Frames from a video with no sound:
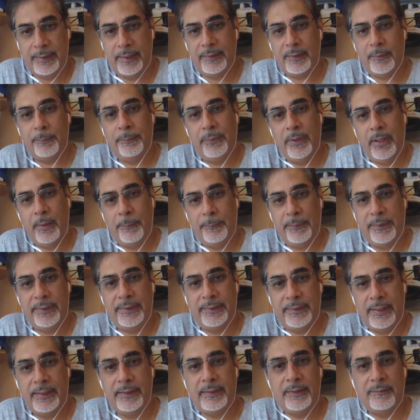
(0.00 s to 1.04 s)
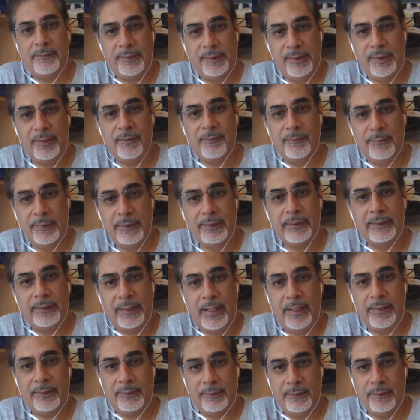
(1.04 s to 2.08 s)
of purpose, sense of achievement,
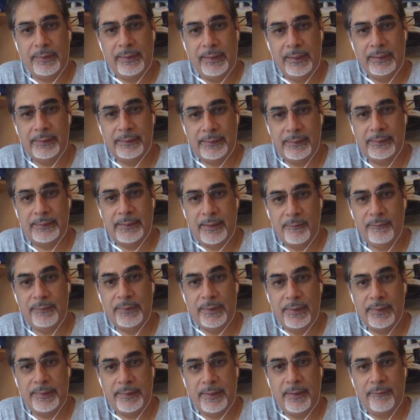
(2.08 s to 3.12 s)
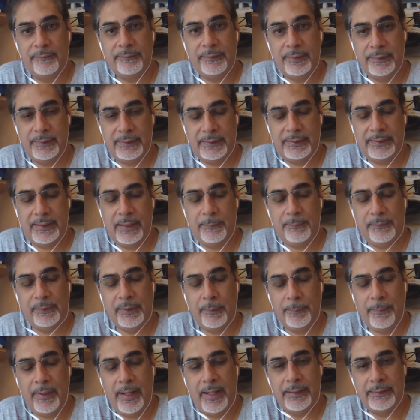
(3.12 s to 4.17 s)
that sort of thing. Just giving yourself, just keeping your
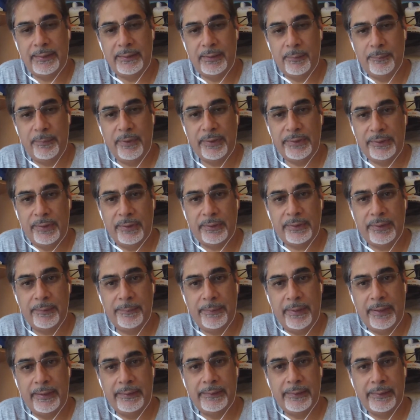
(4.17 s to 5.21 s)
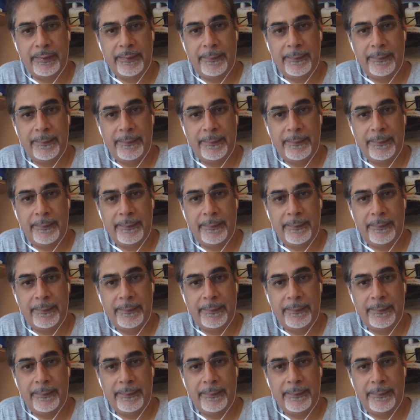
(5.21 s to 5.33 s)
mind and your body occupied.